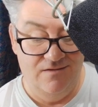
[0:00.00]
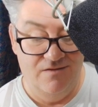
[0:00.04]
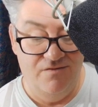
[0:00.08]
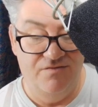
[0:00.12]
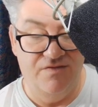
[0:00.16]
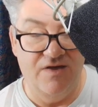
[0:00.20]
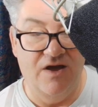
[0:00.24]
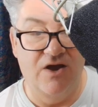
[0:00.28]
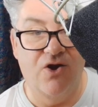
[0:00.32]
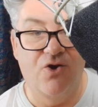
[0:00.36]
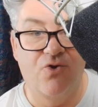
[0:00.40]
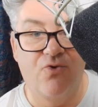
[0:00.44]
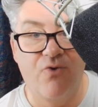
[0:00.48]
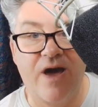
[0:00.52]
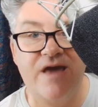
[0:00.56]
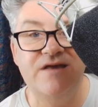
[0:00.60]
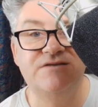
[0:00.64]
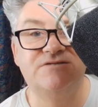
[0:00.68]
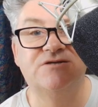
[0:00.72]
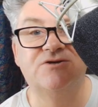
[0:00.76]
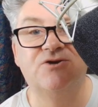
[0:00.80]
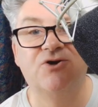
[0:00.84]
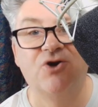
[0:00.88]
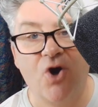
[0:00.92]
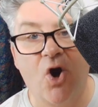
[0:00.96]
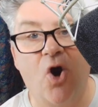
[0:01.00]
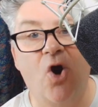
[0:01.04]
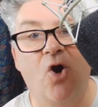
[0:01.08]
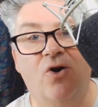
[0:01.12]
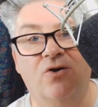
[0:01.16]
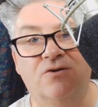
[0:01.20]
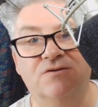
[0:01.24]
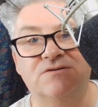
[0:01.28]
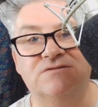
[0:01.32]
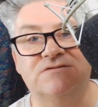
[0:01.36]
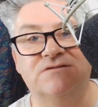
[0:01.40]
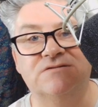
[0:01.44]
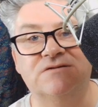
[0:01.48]
The great
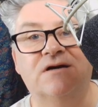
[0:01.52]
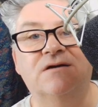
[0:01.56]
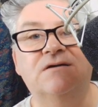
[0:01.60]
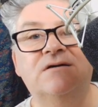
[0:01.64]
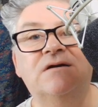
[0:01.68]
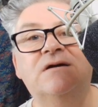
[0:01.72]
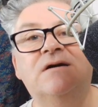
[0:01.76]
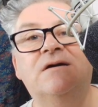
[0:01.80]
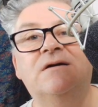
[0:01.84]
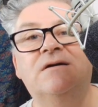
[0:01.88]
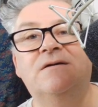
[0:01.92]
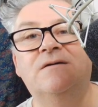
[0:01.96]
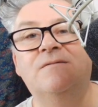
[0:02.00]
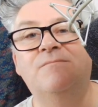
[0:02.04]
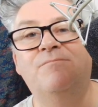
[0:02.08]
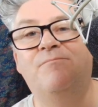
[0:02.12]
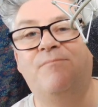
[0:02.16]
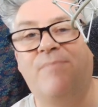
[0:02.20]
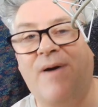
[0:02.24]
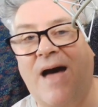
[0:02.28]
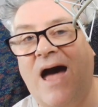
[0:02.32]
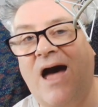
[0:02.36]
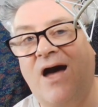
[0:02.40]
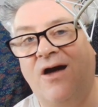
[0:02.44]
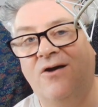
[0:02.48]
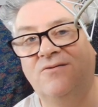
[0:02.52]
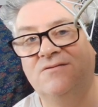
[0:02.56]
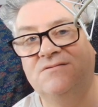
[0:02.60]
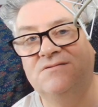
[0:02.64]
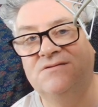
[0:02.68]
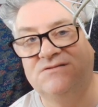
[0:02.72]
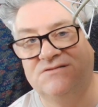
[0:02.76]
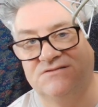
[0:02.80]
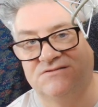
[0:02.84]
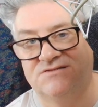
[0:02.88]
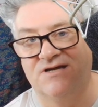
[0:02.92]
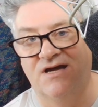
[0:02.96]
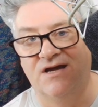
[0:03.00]
God.
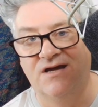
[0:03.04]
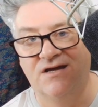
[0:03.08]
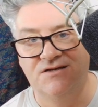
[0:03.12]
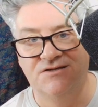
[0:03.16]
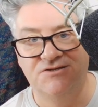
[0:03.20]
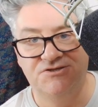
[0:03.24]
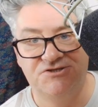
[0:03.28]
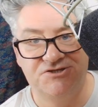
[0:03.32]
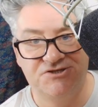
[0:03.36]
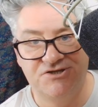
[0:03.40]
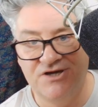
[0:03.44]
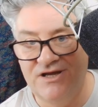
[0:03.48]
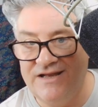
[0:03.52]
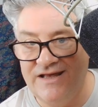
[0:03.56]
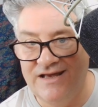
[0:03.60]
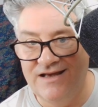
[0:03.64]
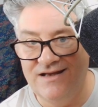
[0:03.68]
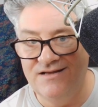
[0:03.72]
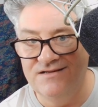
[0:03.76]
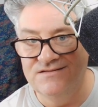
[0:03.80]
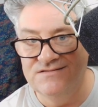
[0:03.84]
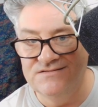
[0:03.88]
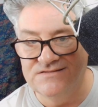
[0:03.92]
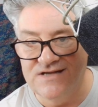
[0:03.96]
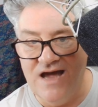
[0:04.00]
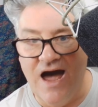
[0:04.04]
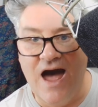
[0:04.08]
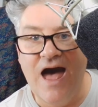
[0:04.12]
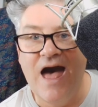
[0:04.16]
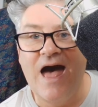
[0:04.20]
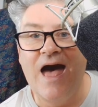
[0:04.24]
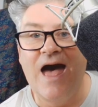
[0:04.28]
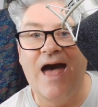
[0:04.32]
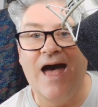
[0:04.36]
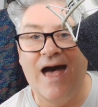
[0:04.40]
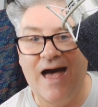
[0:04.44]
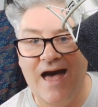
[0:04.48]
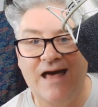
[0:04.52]
Pounds, shillings,
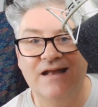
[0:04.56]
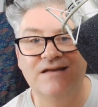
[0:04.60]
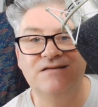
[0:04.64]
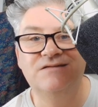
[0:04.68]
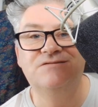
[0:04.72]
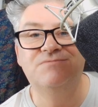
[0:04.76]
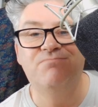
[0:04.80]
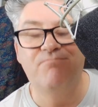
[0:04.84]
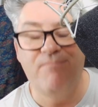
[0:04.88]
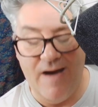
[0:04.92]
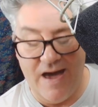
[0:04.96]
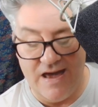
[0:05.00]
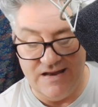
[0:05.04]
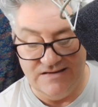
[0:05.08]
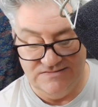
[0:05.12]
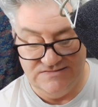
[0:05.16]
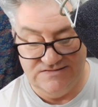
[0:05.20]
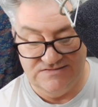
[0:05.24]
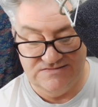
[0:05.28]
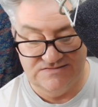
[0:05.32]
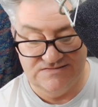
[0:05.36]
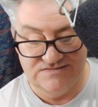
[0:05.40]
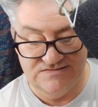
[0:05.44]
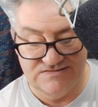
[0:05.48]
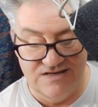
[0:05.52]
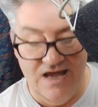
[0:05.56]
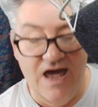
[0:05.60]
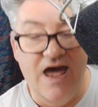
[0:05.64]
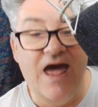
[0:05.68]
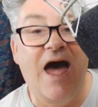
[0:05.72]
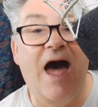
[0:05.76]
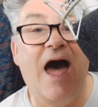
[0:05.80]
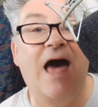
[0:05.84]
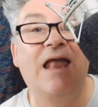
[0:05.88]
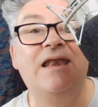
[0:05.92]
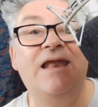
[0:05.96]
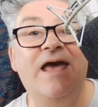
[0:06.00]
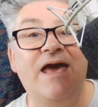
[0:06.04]
and pence.
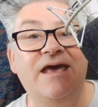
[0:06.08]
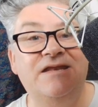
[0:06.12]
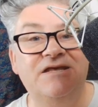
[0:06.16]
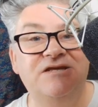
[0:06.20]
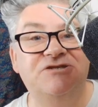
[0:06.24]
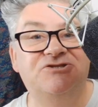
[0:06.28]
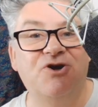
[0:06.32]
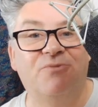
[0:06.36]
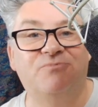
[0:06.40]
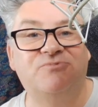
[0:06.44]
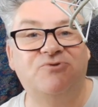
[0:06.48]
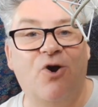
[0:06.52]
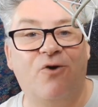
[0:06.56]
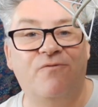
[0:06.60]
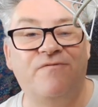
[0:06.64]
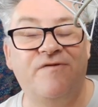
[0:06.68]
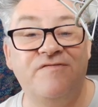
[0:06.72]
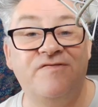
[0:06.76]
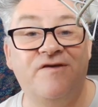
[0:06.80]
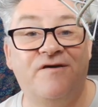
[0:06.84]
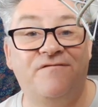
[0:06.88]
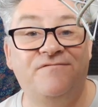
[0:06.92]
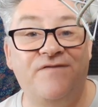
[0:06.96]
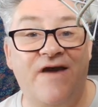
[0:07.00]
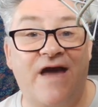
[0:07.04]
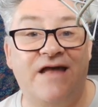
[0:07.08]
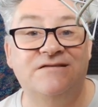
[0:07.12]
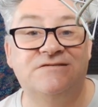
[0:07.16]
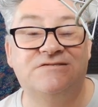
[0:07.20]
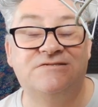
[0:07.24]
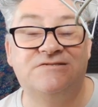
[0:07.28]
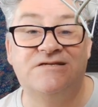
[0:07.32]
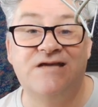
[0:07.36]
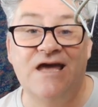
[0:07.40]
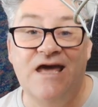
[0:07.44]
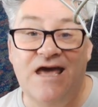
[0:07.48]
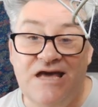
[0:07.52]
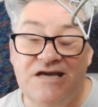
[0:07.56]
A lady jumped over the
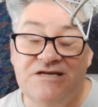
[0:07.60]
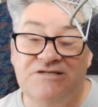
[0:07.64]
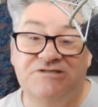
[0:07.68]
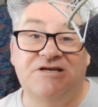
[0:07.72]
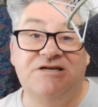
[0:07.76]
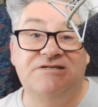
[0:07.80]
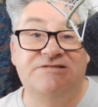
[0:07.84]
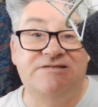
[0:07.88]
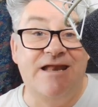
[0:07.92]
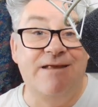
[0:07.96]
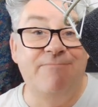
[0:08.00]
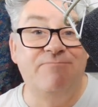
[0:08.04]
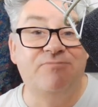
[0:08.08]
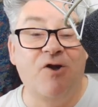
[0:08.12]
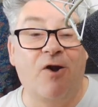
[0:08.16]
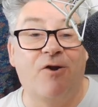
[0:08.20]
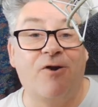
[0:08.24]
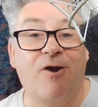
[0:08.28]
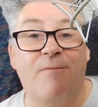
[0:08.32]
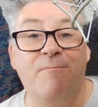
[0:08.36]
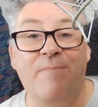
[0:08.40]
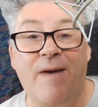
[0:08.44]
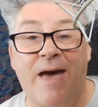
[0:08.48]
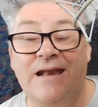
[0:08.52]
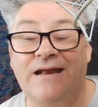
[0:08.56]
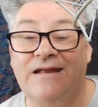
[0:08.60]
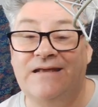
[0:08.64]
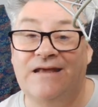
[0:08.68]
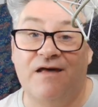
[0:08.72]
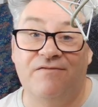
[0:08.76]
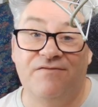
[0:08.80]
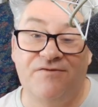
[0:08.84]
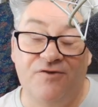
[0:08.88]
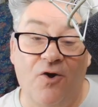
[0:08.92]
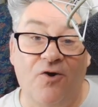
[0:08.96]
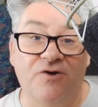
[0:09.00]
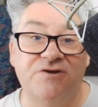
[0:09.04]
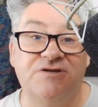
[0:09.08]
fence. She slipped on her belly
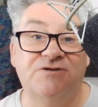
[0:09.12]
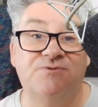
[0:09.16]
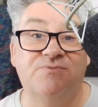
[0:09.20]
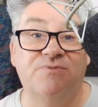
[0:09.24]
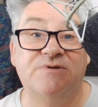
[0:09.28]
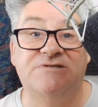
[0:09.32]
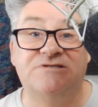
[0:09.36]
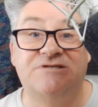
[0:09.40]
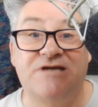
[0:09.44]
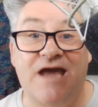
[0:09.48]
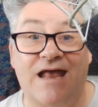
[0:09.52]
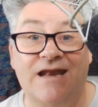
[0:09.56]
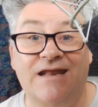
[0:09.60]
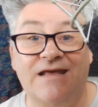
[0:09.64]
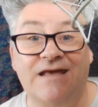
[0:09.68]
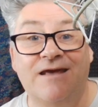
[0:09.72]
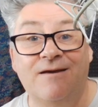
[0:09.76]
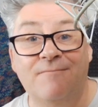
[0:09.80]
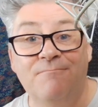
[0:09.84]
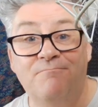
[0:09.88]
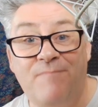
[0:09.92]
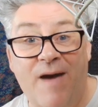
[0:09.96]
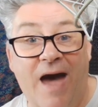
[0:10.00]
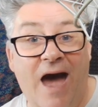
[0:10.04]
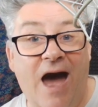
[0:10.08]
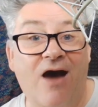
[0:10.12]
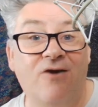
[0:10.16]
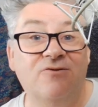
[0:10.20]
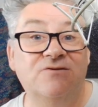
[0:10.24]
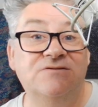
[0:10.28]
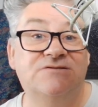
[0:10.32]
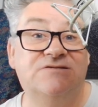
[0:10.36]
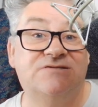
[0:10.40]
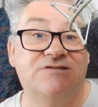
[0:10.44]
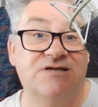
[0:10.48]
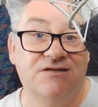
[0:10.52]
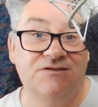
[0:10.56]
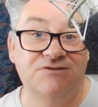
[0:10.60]
and thought it was jelly,
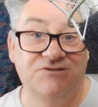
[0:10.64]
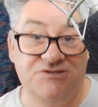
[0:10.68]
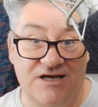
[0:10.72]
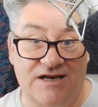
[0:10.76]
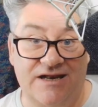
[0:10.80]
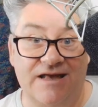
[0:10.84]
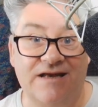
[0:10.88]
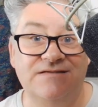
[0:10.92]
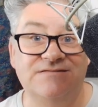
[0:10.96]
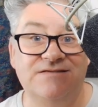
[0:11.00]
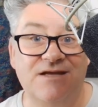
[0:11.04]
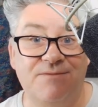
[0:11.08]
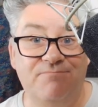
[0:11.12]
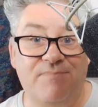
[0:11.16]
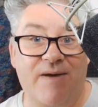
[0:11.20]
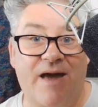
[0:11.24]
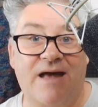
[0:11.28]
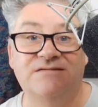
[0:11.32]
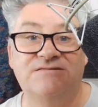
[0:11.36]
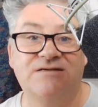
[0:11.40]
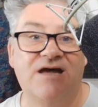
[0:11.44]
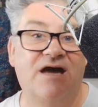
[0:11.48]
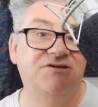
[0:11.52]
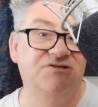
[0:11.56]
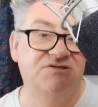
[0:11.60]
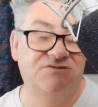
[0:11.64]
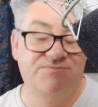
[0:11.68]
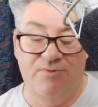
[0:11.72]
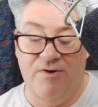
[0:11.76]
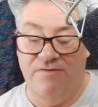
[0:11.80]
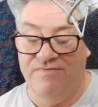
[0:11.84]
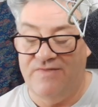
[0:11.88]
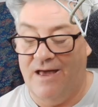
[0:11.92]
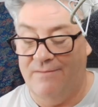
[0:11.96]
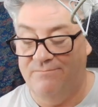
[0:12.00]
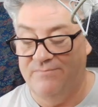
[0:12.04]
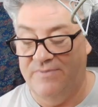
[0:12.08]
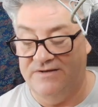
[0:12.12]
pounds, shillings, and pence. I just
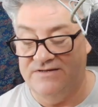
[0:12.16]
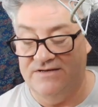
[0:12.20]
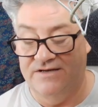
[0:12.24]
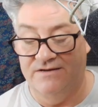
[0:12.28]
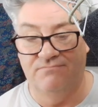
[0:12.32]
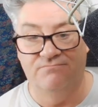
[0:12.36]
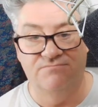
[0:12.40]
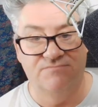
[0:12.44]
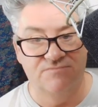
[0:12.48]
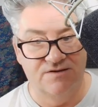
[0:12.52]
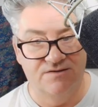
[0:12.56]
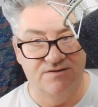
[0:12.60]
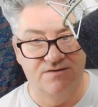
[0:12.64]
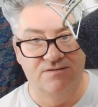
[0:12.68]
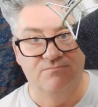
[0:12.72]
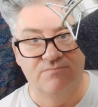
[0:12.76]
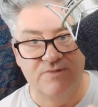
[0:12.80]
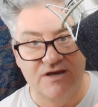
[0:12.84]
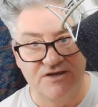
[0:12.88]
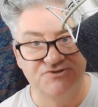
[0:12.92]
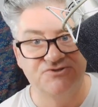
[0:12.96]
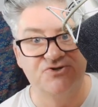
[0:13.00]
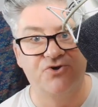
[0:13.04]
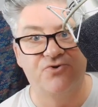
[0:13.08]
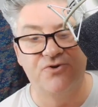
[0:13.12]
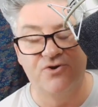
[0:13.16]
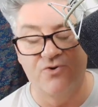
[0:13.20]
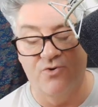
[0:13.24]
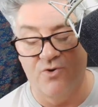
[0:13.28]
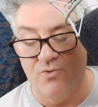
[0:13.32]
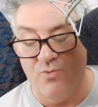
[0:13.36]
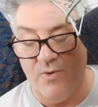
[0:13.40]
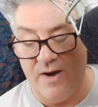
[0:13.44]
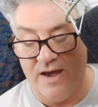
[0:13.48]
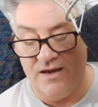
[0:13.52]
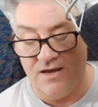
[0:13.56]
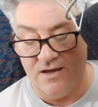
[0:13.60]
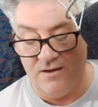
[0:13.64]
put that bit in to make sure you're
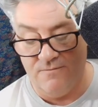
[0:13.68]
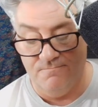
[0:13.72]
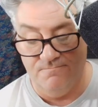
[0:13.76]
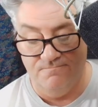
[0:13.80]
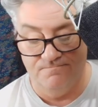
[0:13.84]
awake.